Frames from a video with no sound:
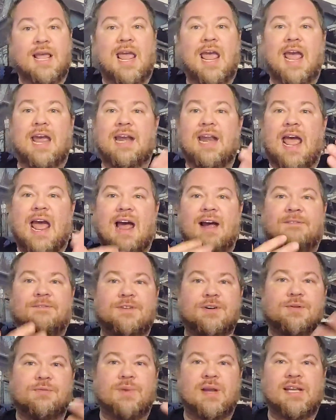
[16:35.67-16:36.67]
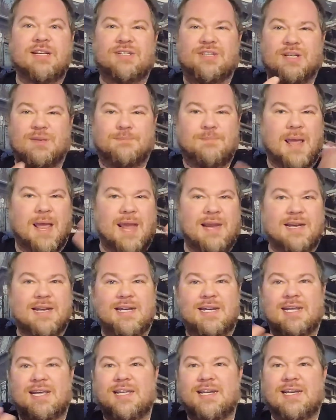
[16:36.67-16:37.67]
And after we debated
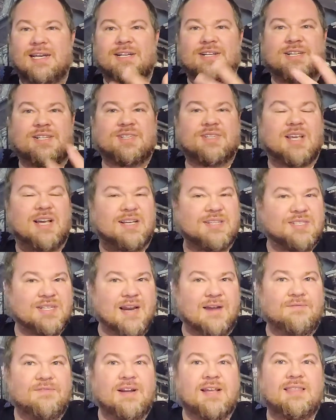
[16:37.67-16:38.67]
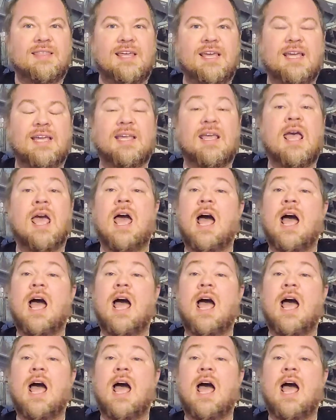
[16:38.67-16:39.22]
it and discussed everything,